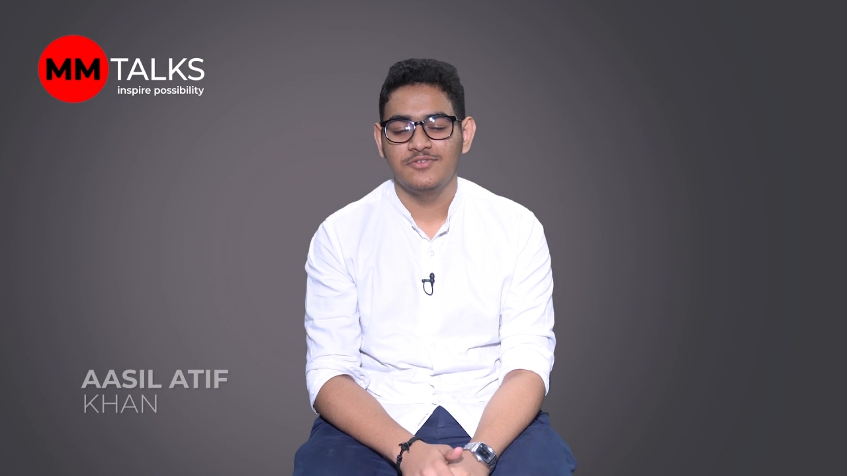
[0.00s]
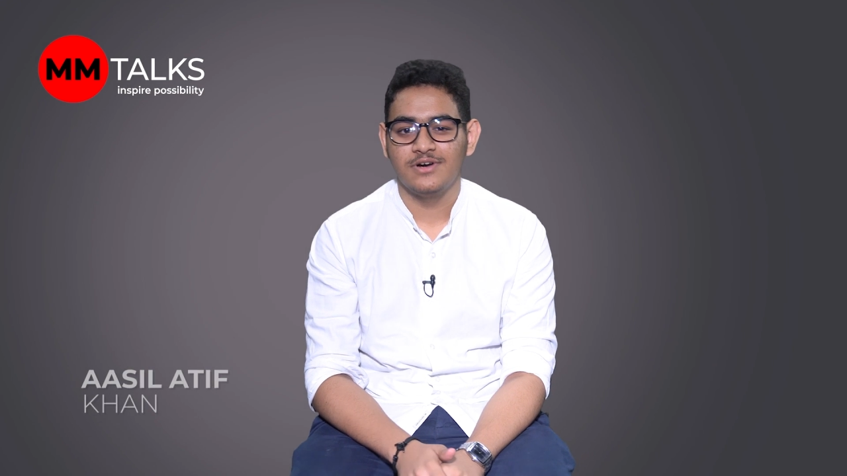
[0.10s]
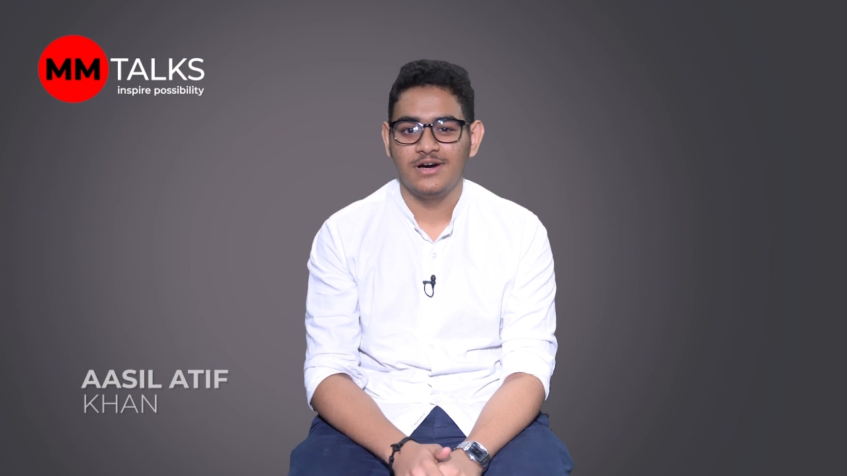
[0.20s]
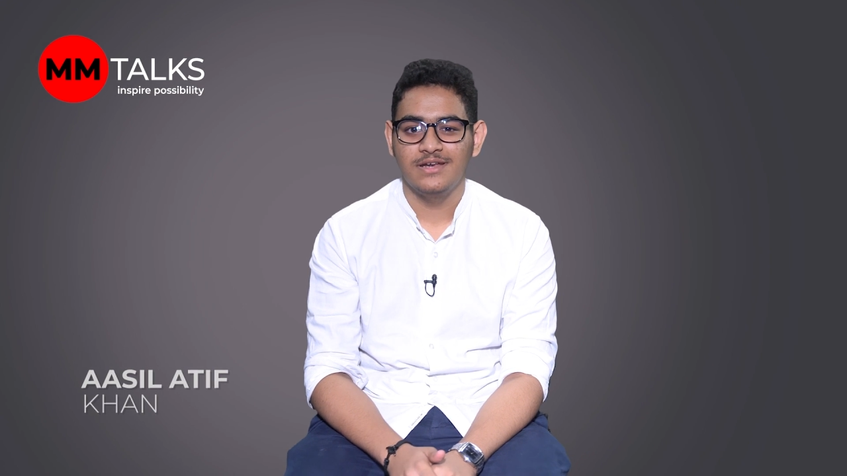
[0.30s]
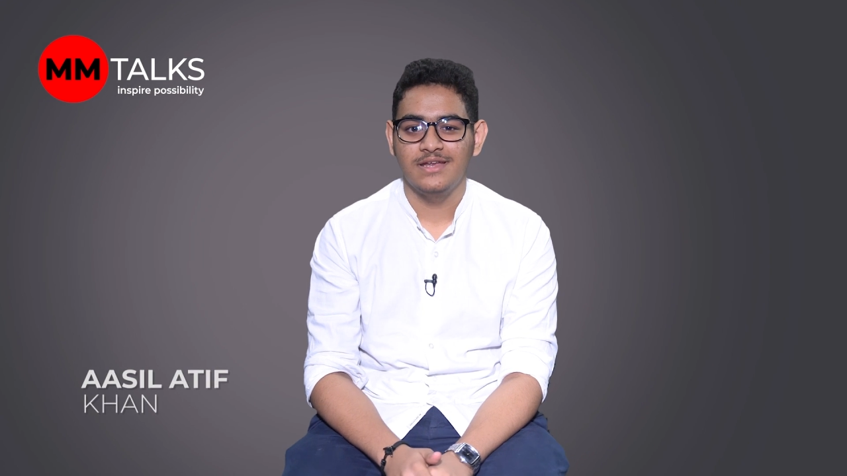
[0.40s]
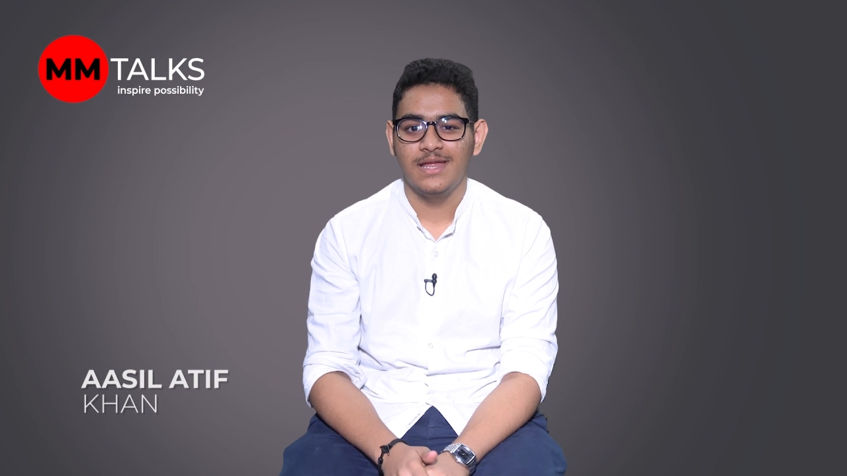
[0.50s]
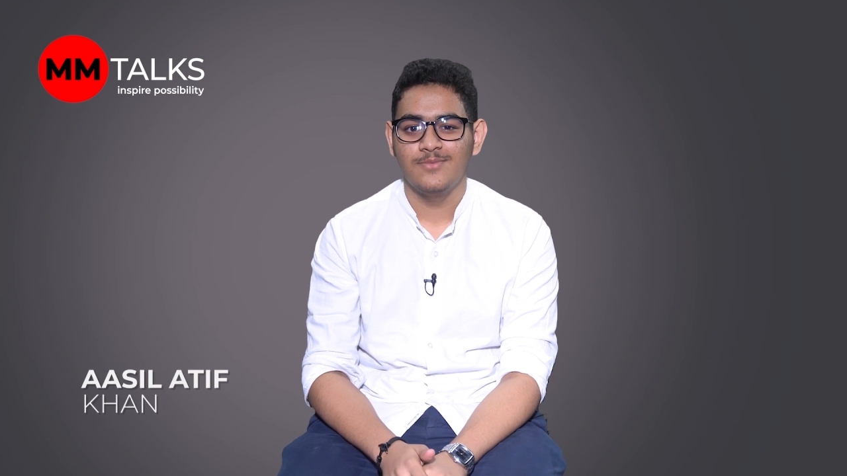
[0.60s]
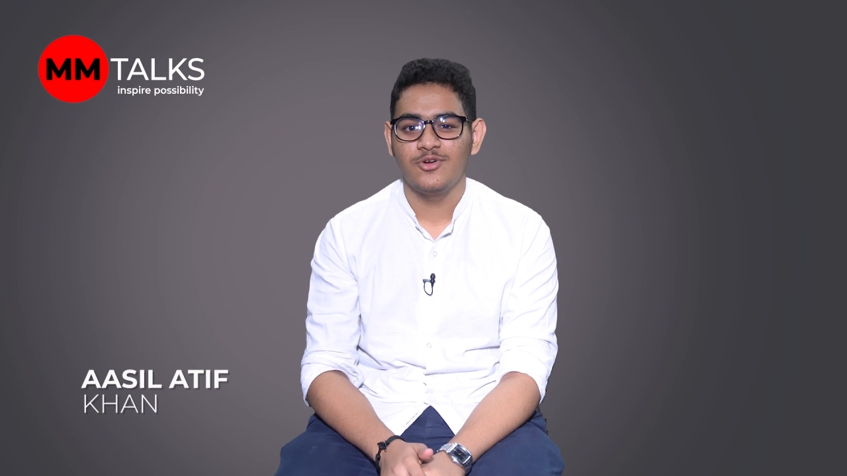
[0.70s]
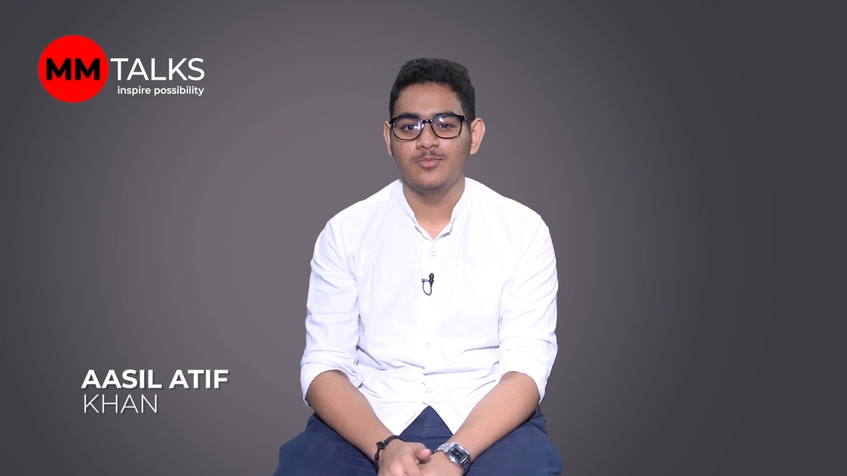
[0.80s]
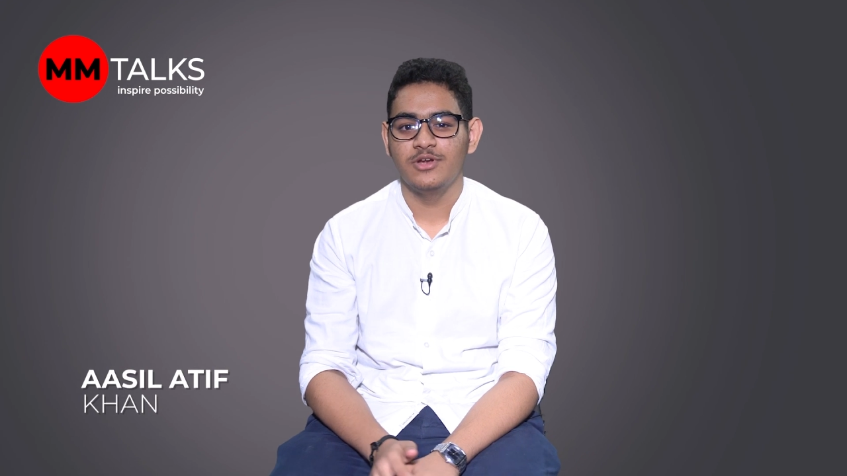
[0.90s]
Khan and
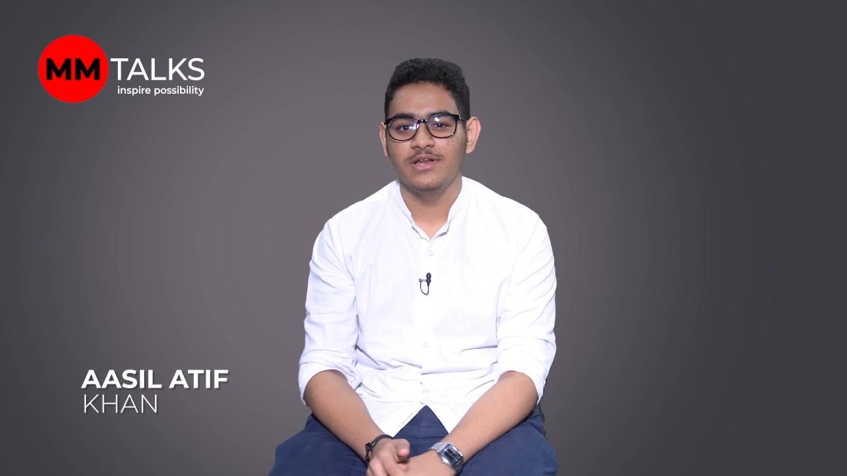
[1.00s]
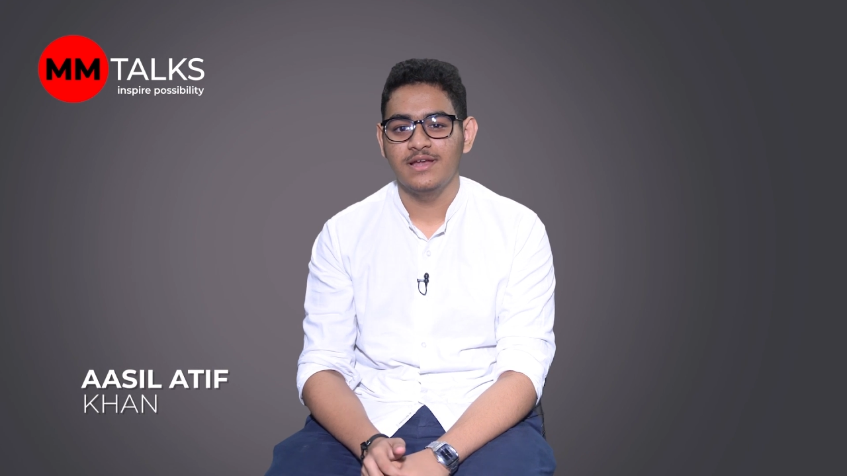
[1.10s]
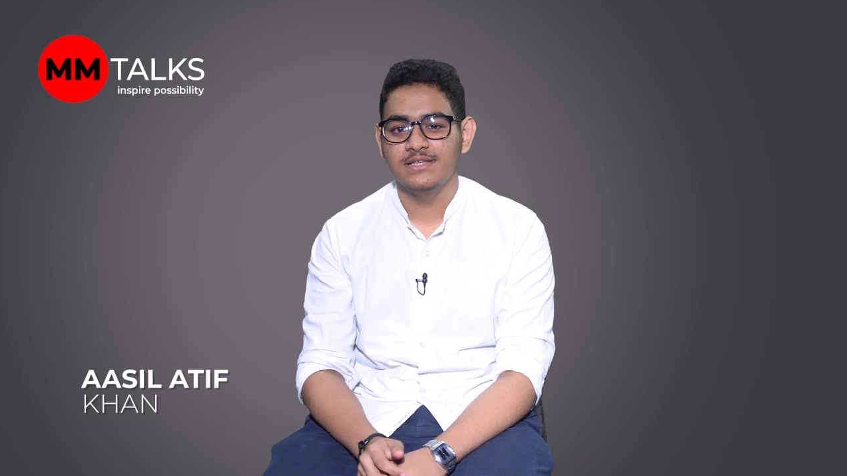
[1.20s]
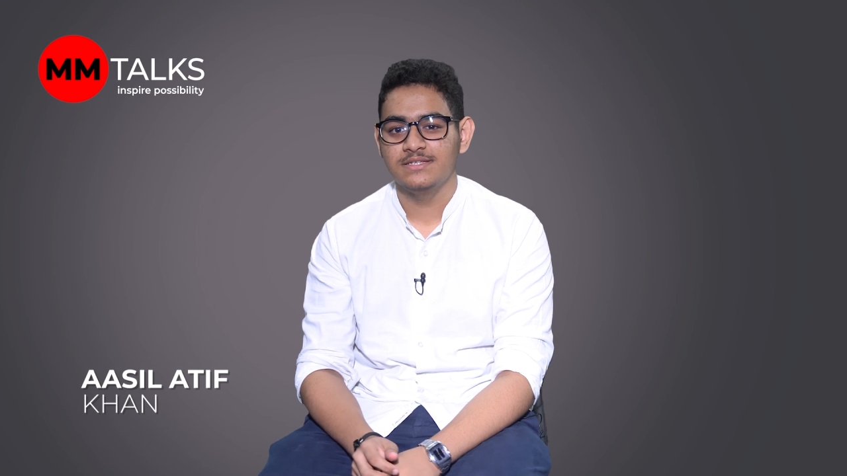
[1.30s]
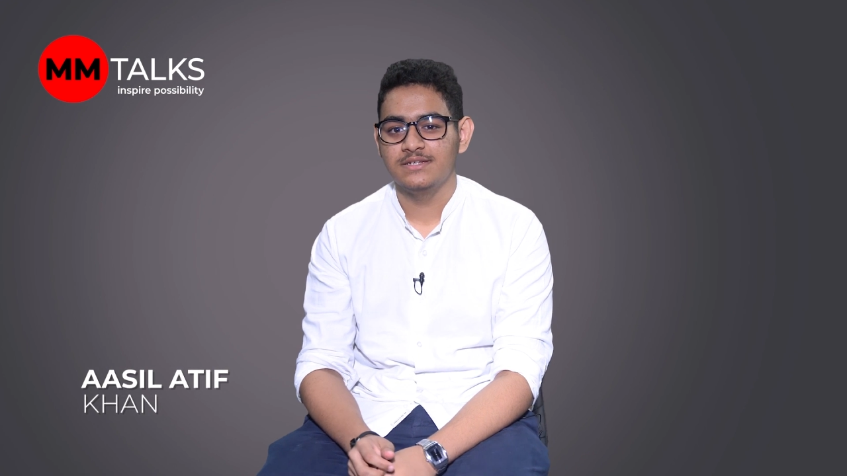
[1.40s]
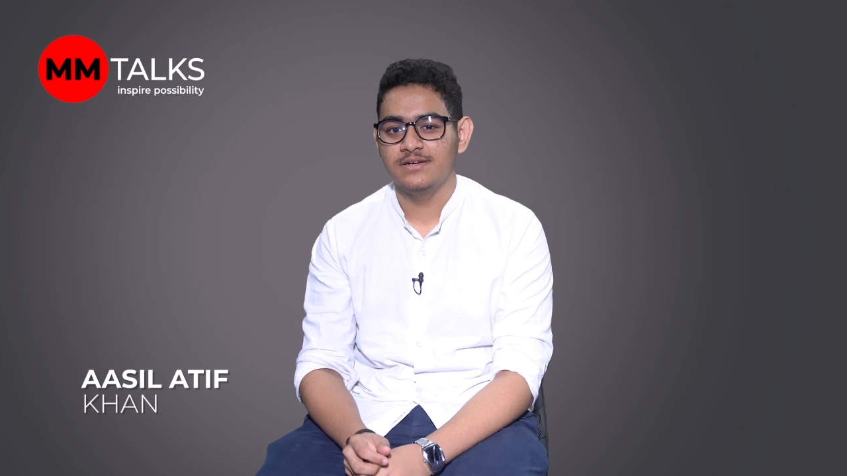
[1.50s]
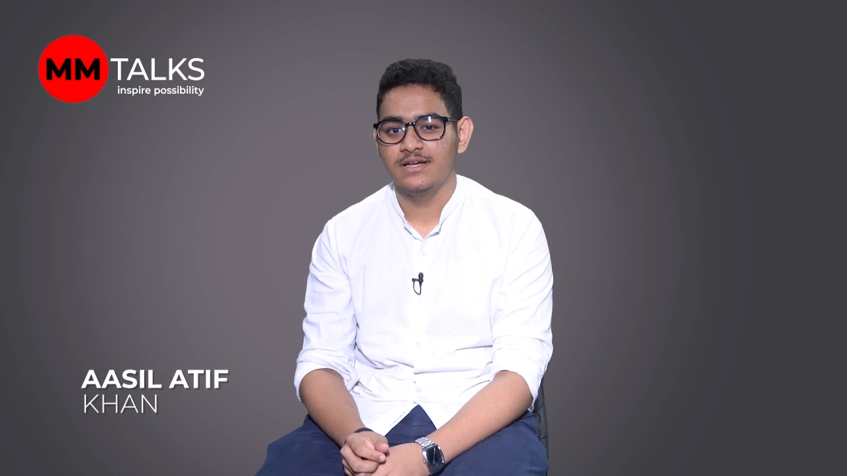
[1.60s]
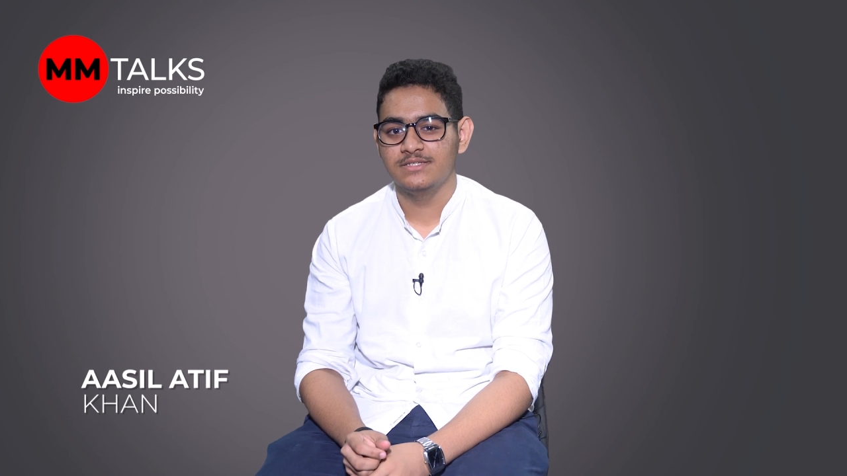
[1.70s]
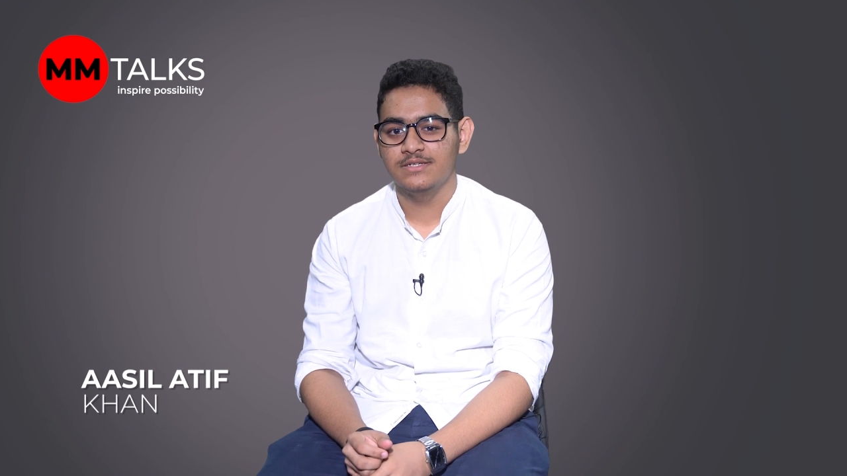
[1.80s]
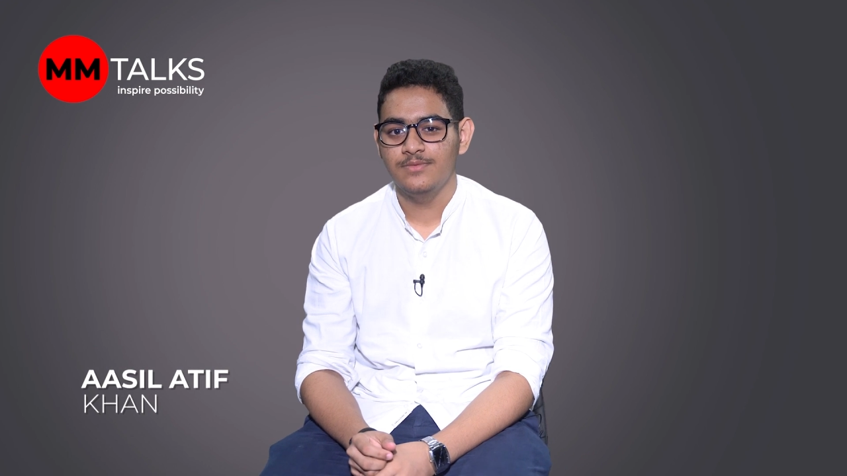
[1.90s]
I'm from Learning Alliance
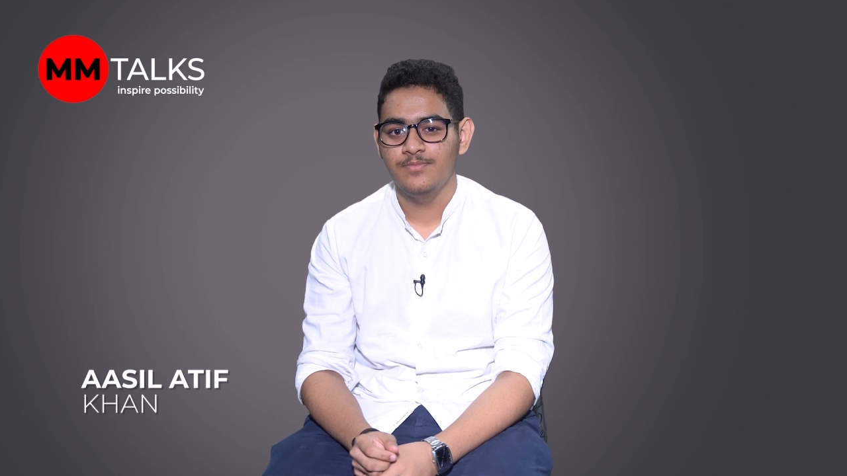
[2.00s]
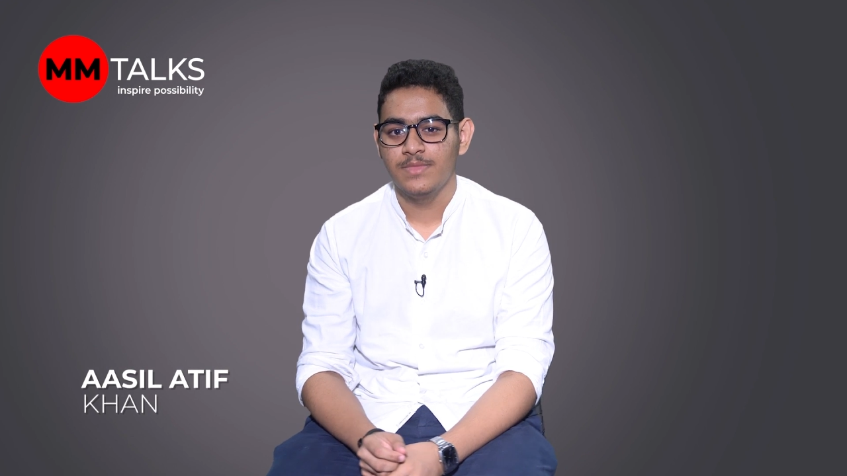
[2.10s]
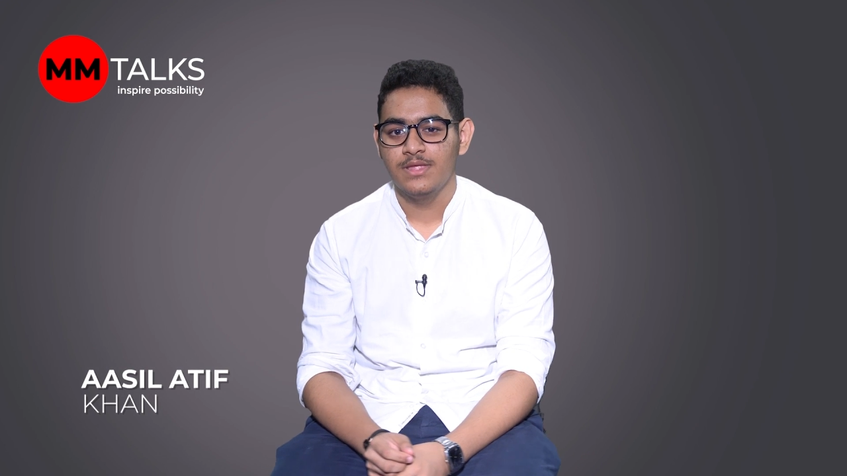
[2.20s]
International.